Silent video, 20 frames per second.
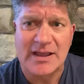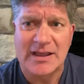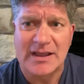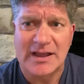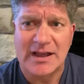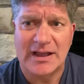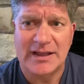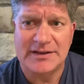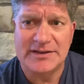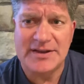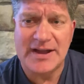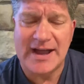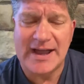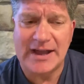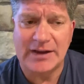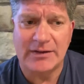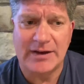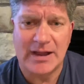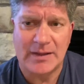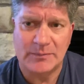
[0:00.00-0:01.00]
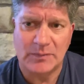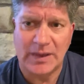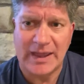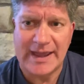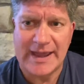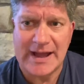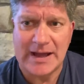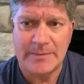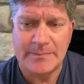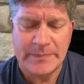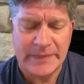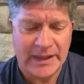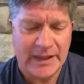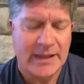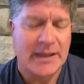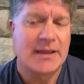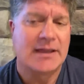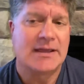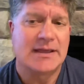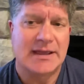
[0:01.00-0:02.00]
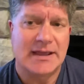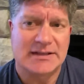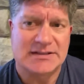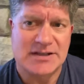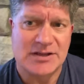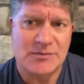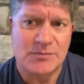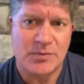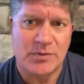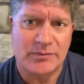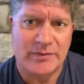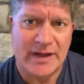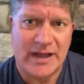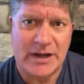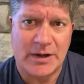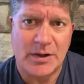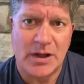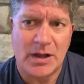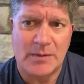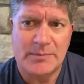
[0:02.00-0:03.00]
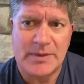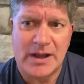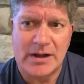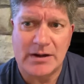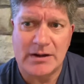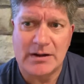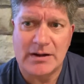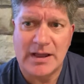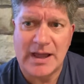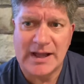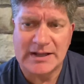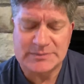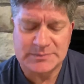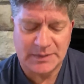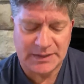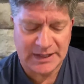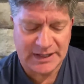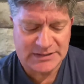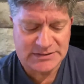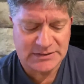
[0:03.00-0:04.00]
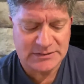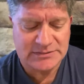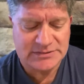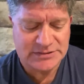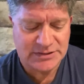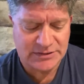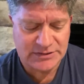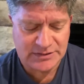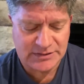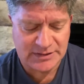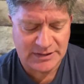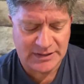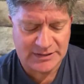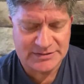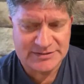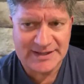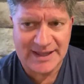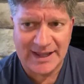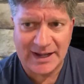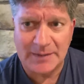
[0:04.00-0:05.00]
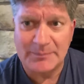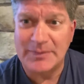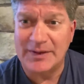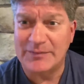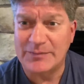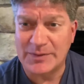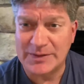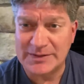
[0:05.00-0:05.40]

of diagram layout to provide a better explanation so you can understand it. But for